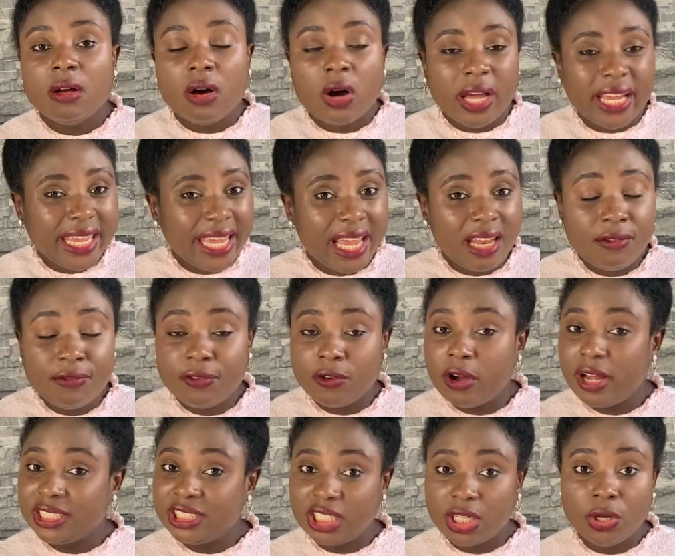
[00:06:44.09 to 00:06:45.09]
again for
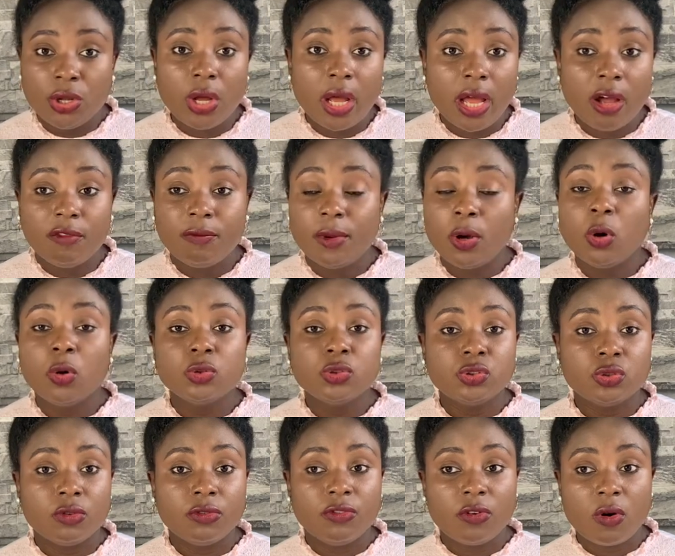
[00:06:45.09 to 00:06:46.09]
our general health but
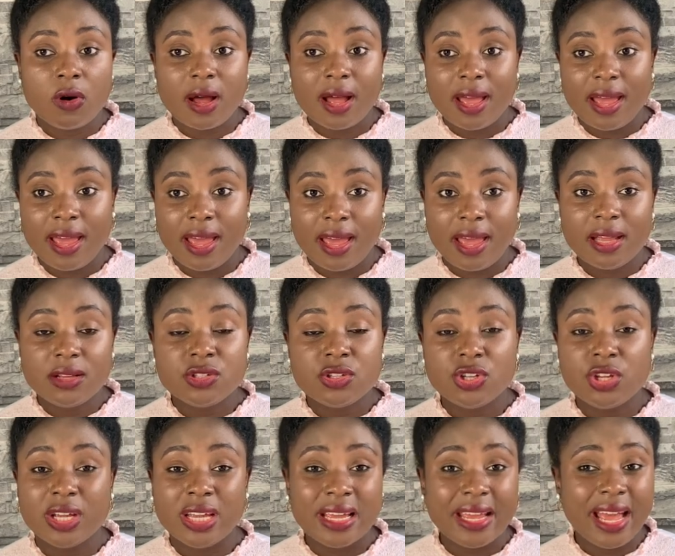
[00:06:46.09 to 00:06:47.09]
also for our hair so
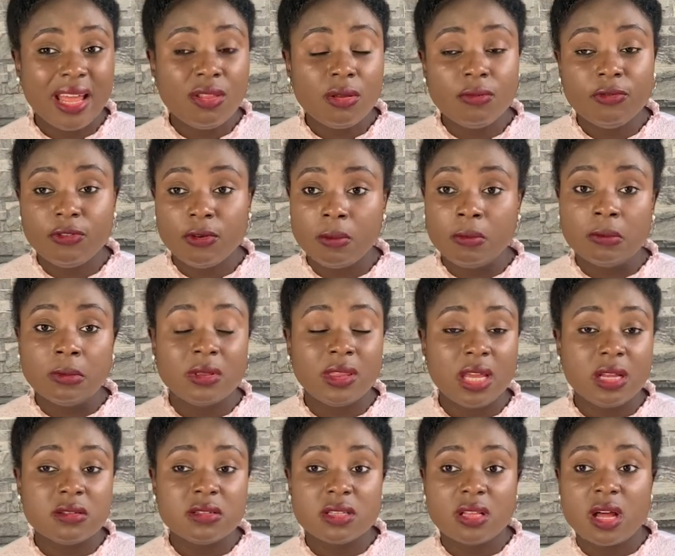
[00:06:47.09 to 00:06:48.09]
you can get them from
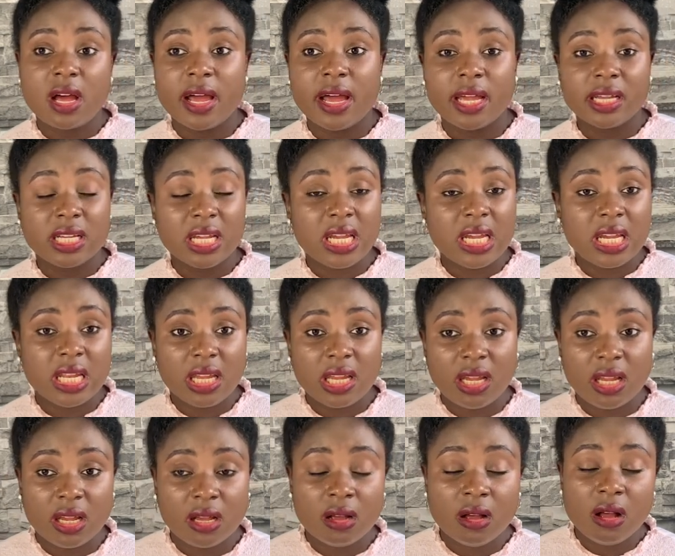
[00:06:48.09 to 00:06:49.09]
things like
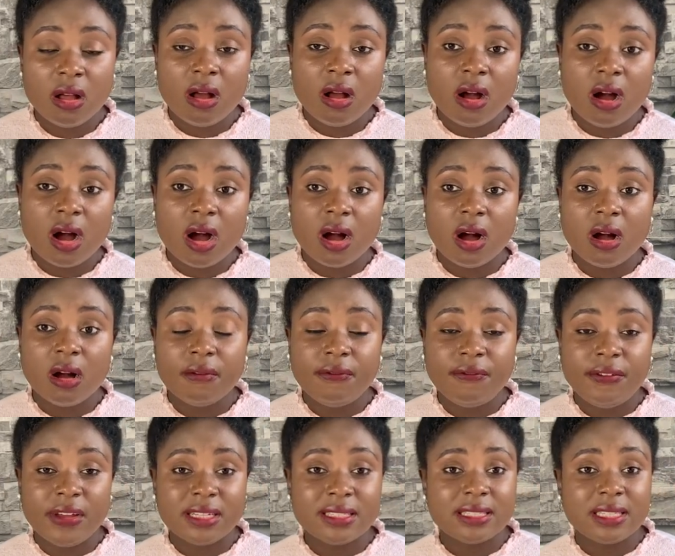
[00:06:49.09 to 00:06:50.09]
eating uh,
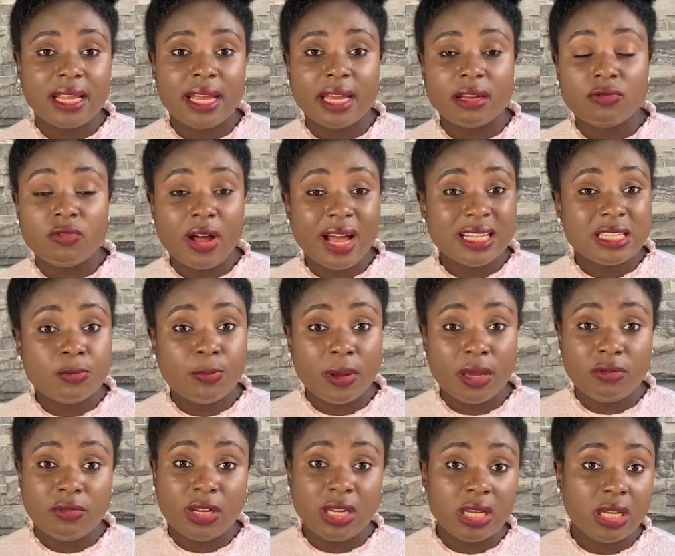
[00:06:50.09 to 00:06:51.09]
things like
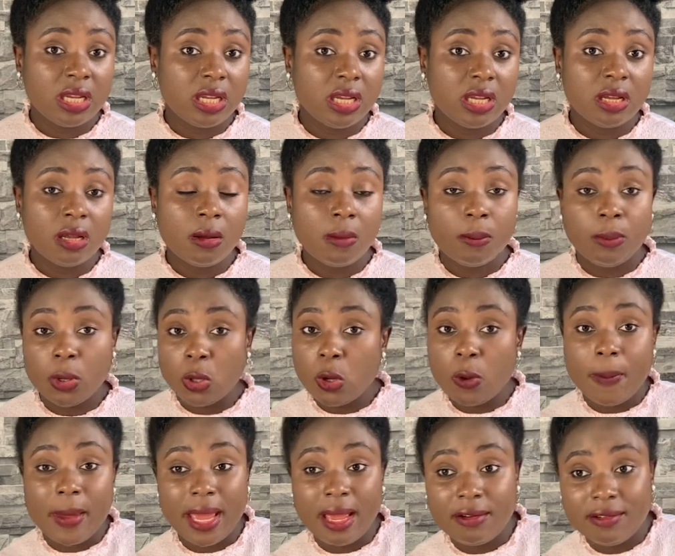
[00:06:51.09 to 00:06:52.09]
raspberry
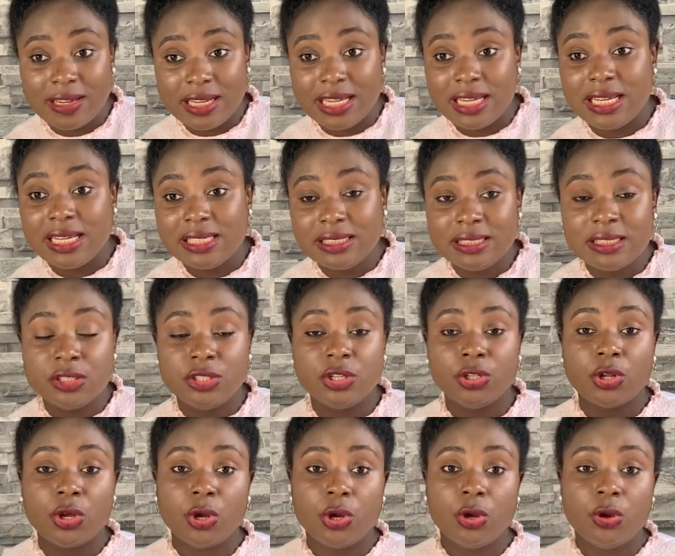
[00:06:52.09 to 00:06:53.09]
blueberries you
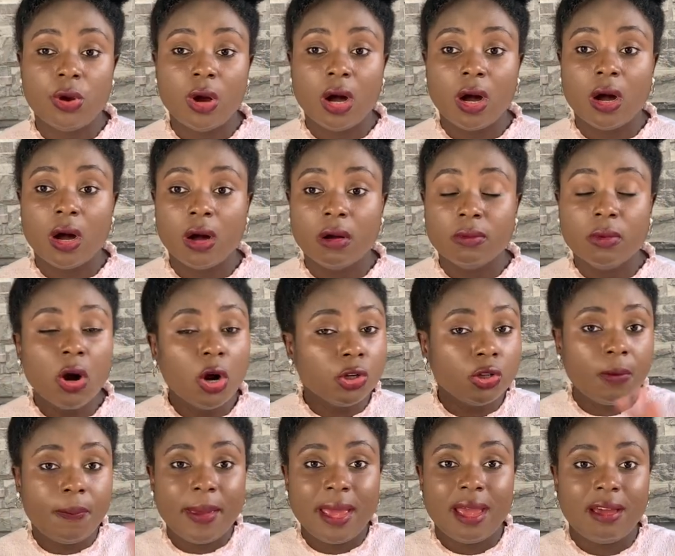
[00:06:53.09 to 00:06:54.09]
know um, all the
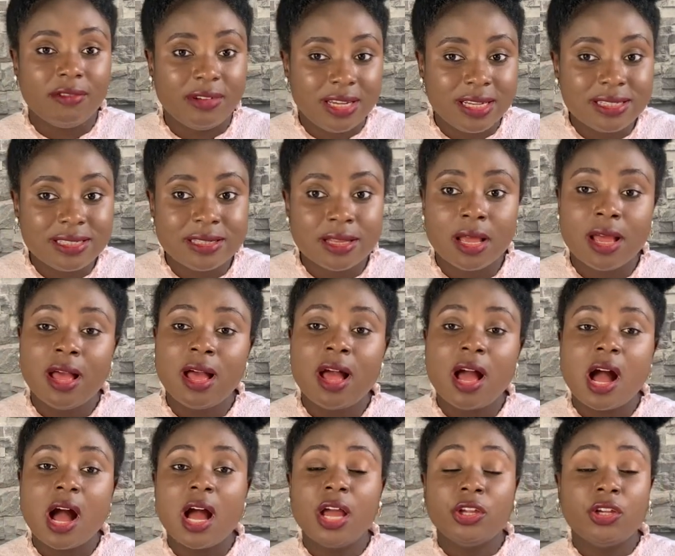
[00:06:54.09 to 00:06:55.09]
berries
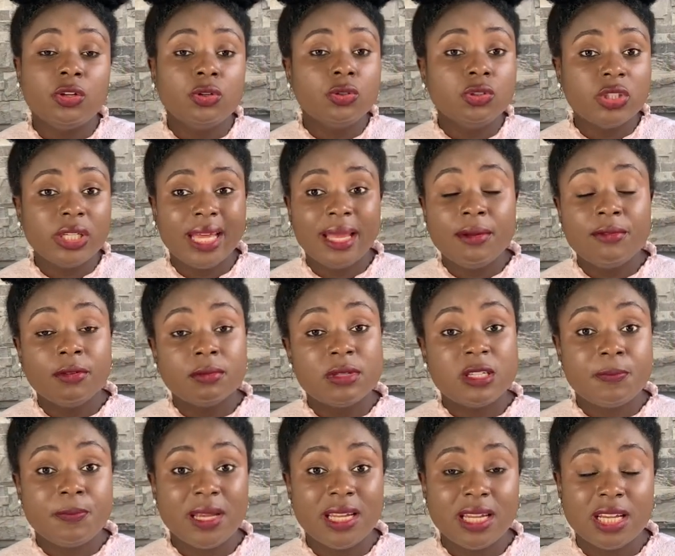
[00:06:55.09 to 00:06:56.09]
uh, you can also get them from
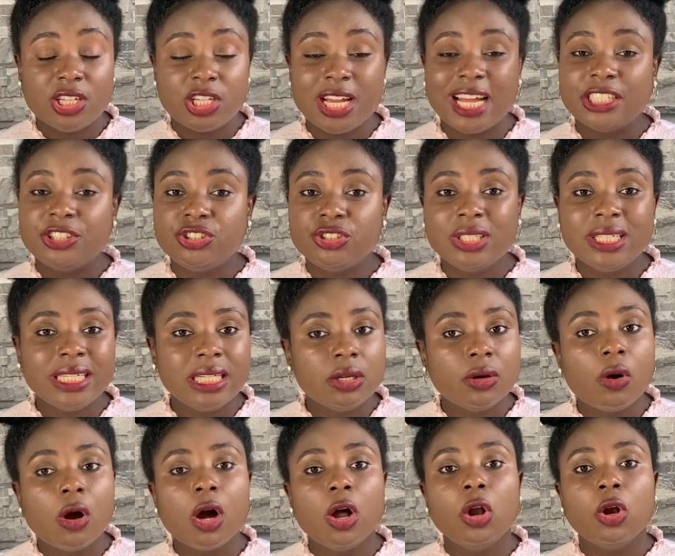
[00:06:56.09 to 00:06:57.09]
spinach i do eat
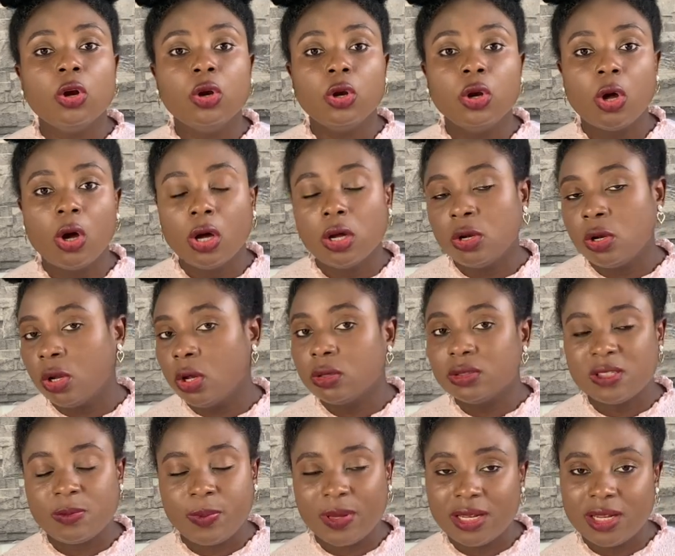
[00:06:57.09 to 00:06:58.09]
quite a lot a lot of
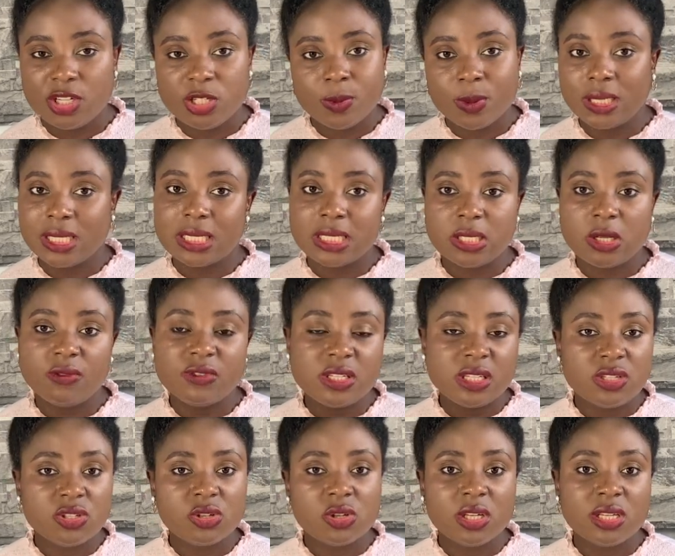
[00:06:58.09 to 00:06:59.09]
spinach because
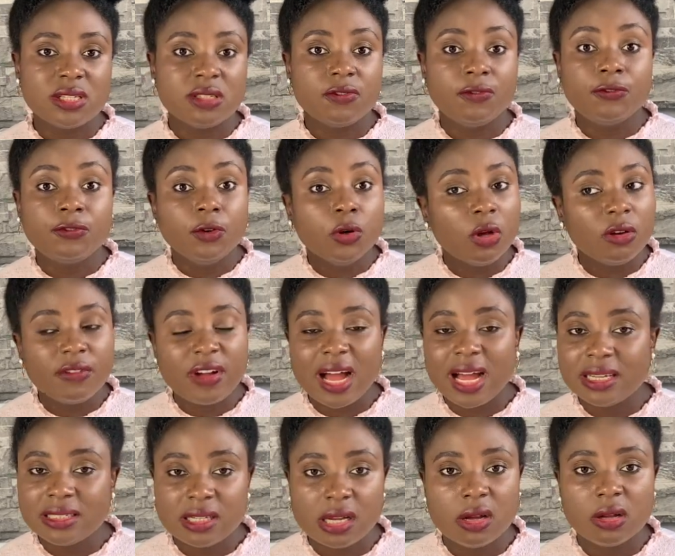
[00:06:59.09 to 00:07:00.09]
obviously it's full of
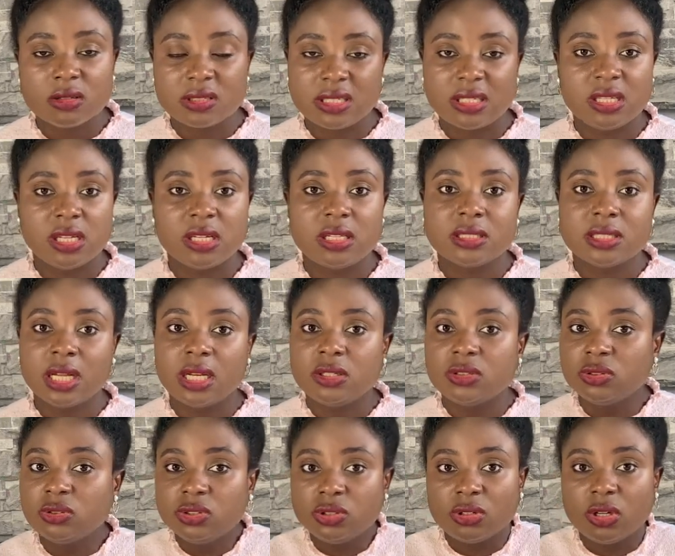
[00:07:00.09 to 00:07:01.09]
antioxidants and it's
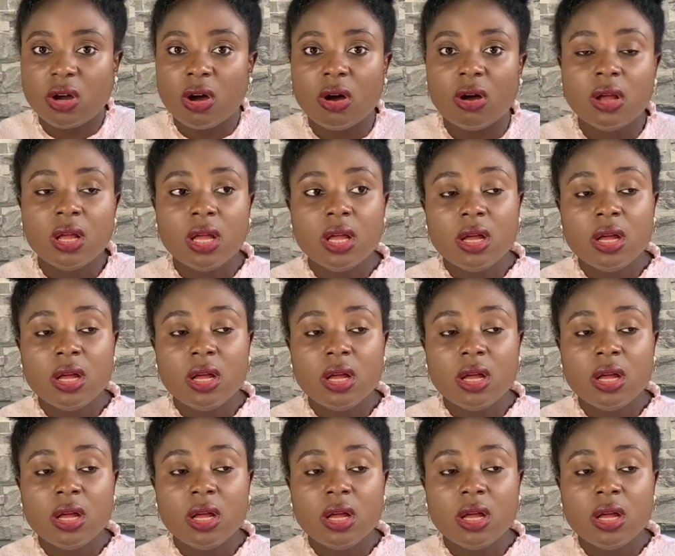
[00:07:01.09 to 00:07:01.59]
also got